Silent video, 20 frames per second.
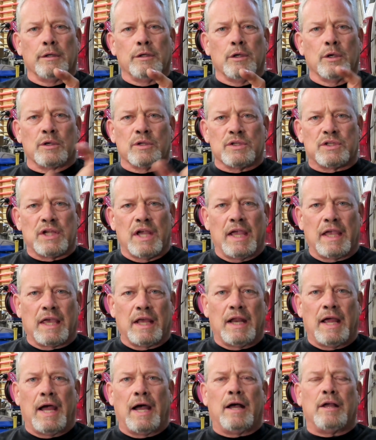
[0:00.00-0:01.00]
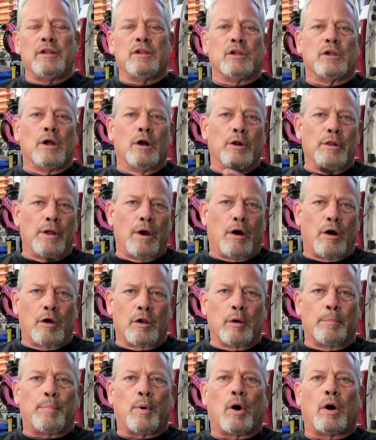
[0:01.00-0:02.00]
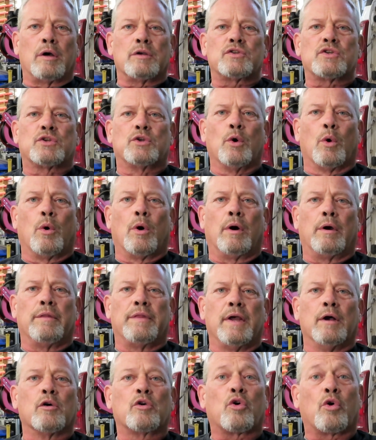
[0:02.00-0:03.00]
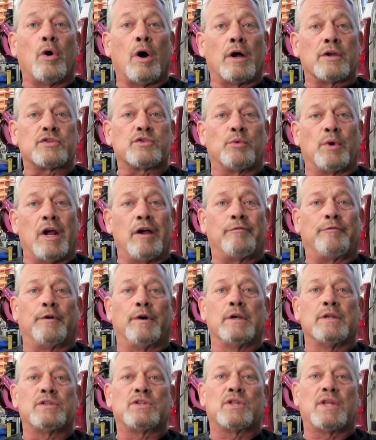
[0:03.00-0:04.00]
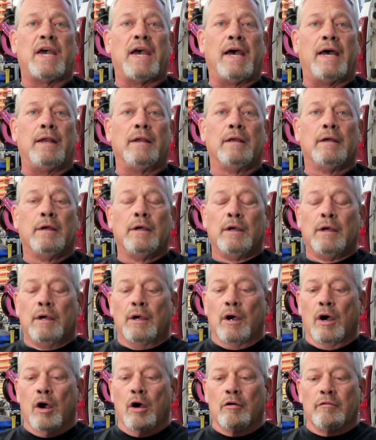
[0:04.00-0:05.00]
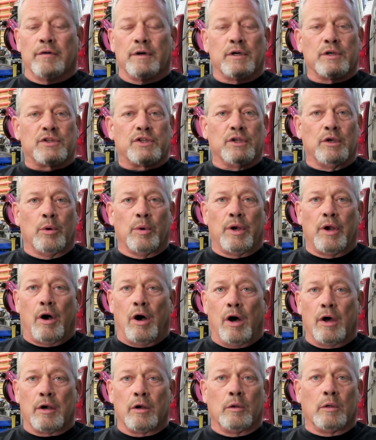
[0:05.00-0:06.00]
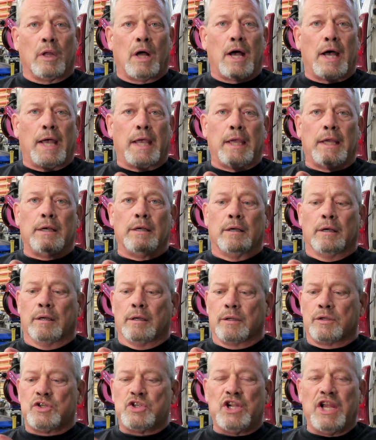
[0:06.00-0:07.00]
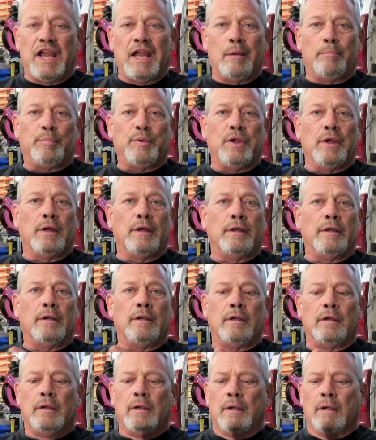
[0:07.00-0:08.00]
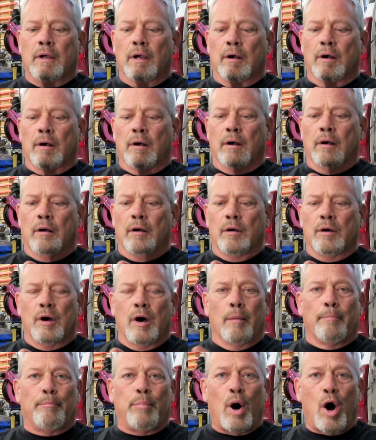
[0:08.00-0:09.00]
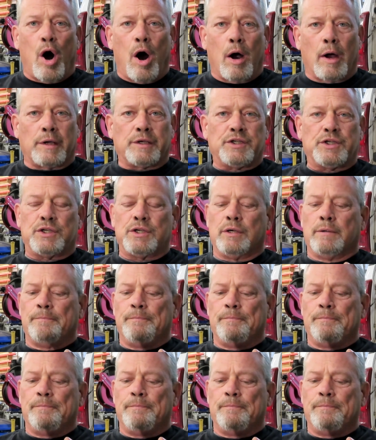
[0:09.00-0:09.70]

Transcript: you can take it out, you can go to the auto parts store, they'll cross-reference that over to an Autolite, a Champion, a Bosch,